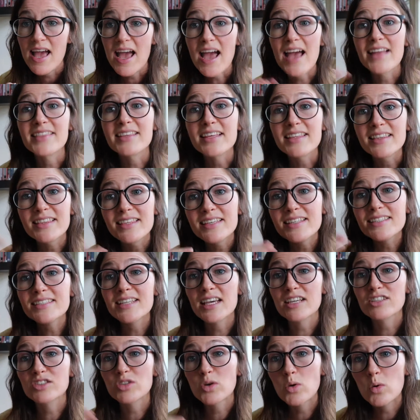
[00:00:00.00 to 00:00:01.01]
And that this
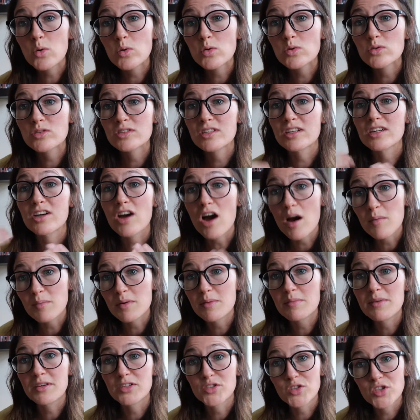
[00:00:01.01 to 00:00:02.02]
has caused a
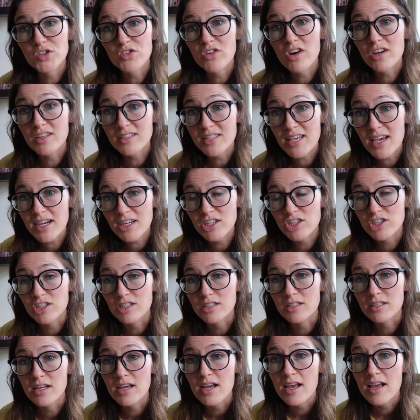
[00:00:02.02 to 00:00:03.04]
complementary
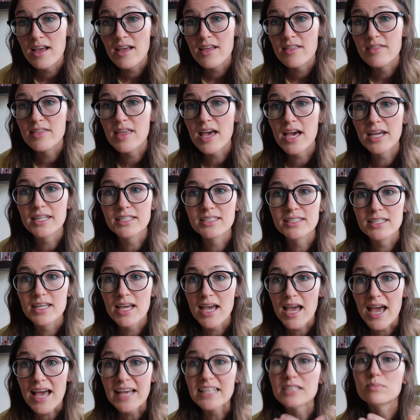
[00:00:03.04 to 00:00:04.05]
transaction that
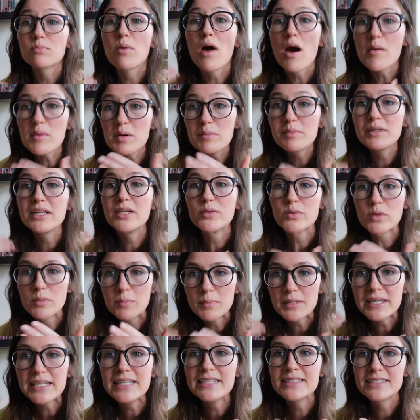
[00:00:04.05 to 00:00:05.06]
has probably
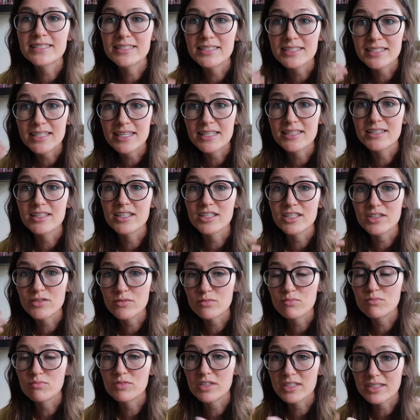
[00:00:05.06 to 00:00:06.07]
repeated in
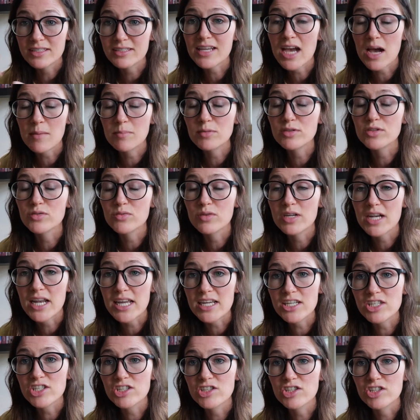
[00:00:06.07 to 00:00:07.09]
this couple's
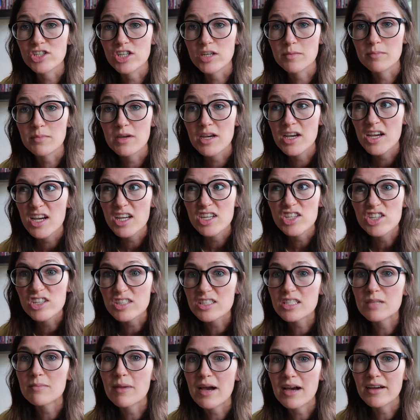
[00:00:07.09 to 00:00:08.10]
relationship
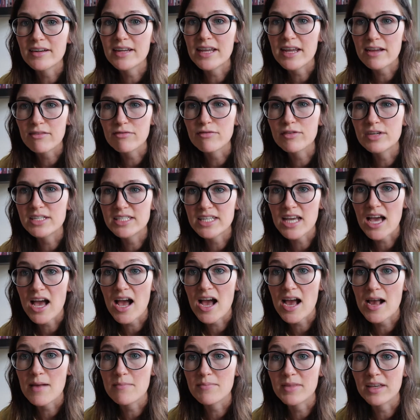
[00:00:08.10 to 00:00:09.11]
just about every
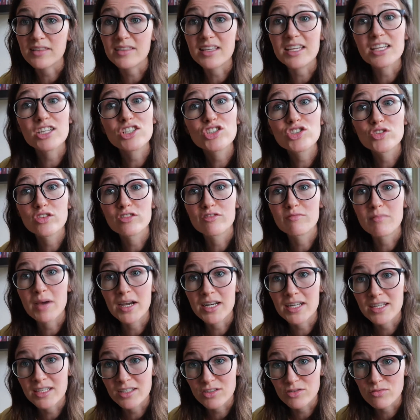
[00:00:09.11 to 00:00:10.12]
time that the issue of
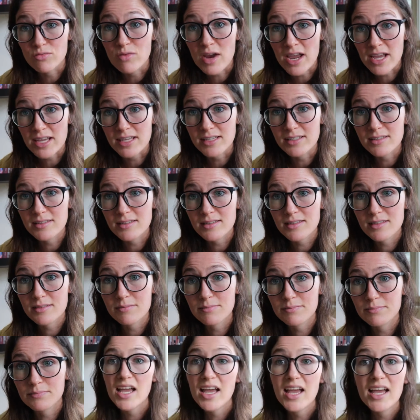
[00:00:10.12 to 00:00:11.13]
money is raised.
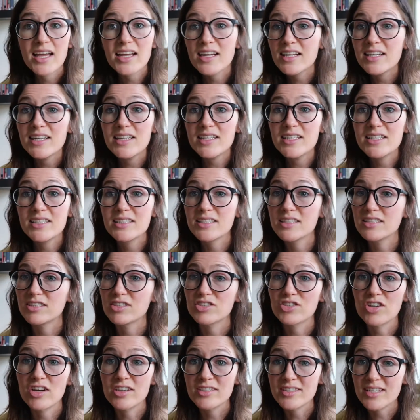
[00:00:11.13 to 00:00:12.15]
And clearly this
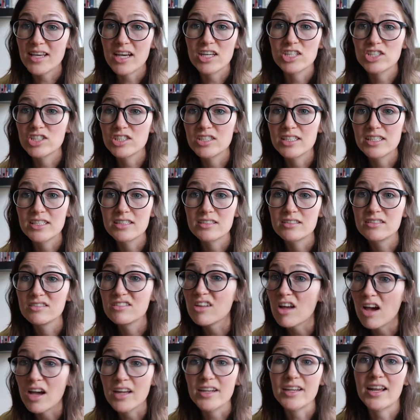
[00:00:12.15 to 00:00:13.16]
transaction is
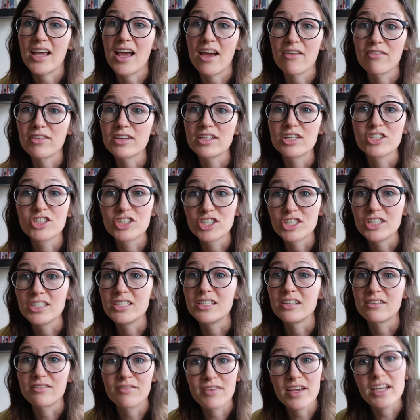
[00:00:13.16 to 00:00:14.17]
not having a
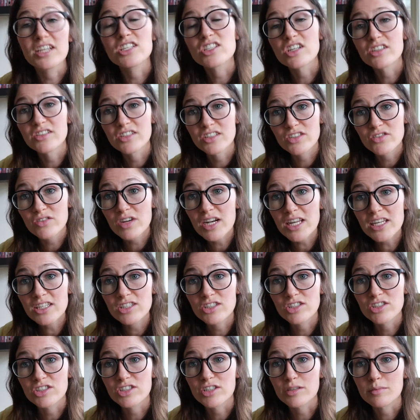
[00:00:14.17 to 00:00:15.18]
good effect on this
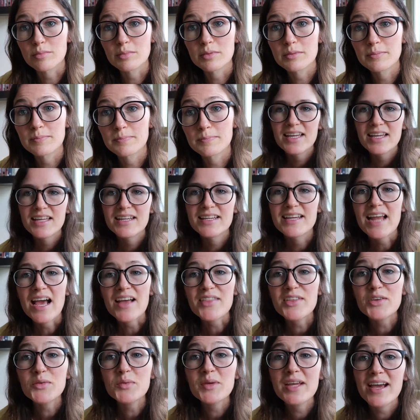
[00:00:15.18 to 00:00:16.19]
relationship. Now
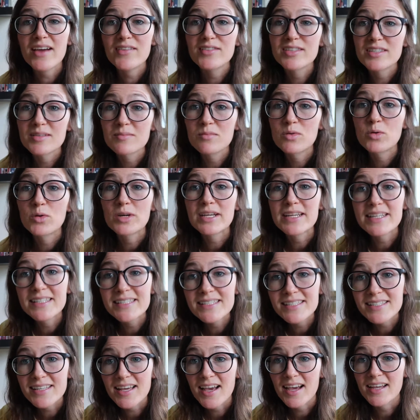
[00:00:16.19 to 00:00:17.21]
that we have some more
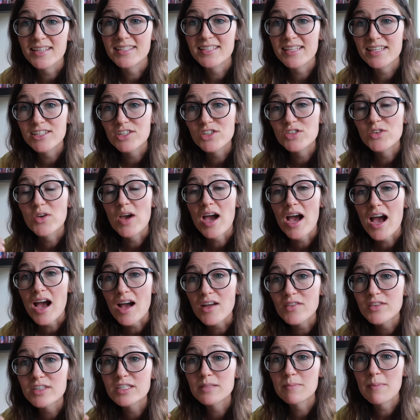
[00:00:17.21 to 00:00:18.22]
insight into
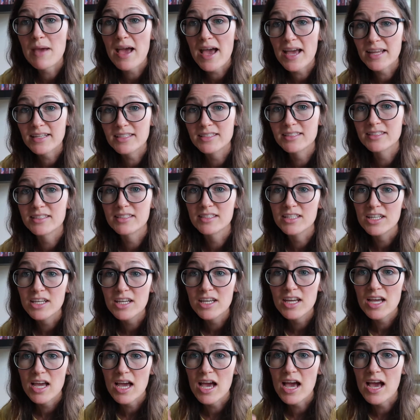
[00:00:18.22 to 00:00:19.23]
how this pattern
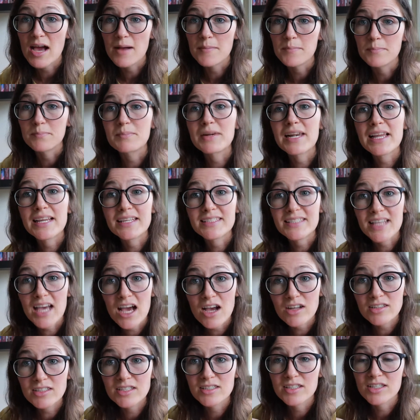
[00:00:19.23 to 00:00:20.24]
plays
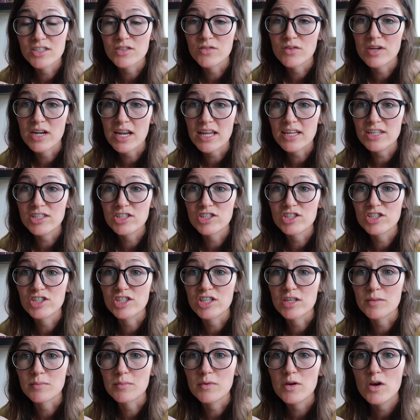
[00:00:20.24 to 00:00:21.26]
out in this
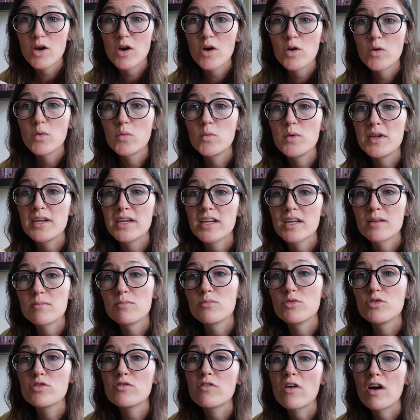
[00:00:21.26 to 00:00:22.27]
relationship, we can
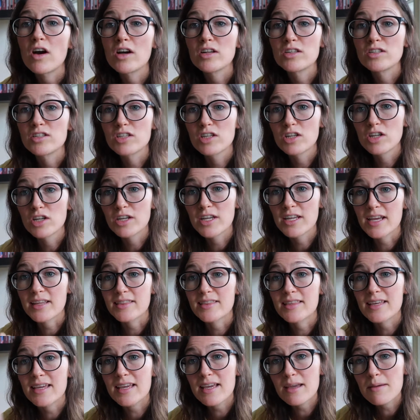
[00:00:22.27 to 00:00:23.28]
move on to looking
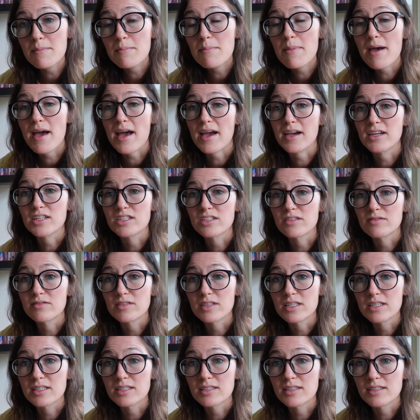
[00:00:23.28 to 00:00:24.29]
at the impact of
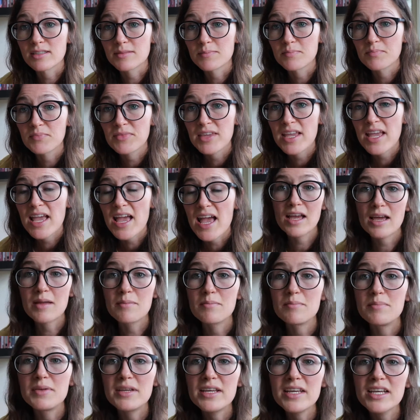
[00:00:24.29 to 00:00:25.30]
this.
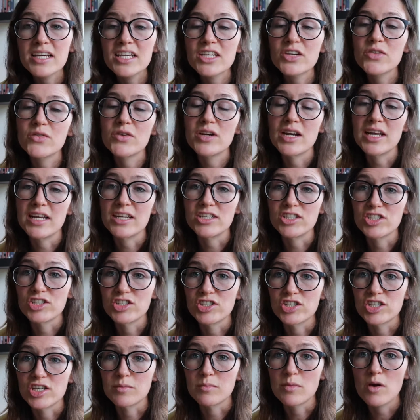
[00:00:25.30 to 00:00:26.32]
And being in a
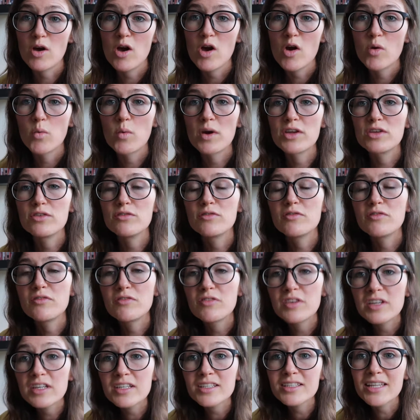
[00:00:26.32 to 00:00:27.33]
relationship where you
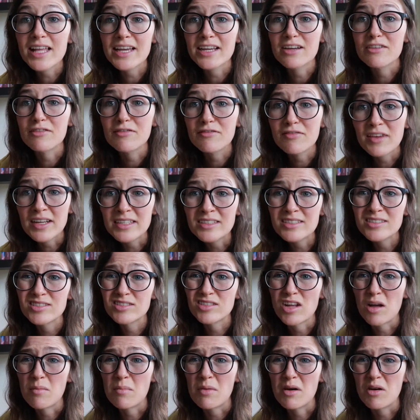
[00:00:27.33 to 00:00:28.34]
feel like a fun
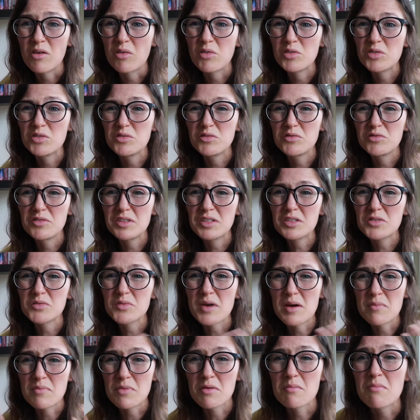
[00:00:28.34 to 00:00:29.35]
stopper or you feel
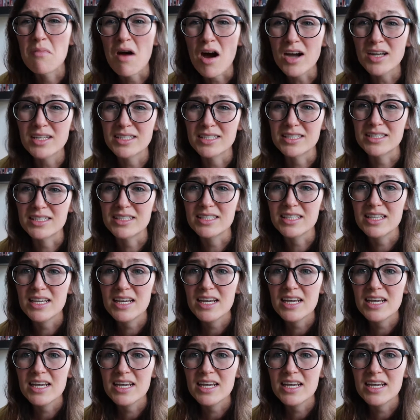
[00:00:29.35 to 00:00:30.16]
reprimanded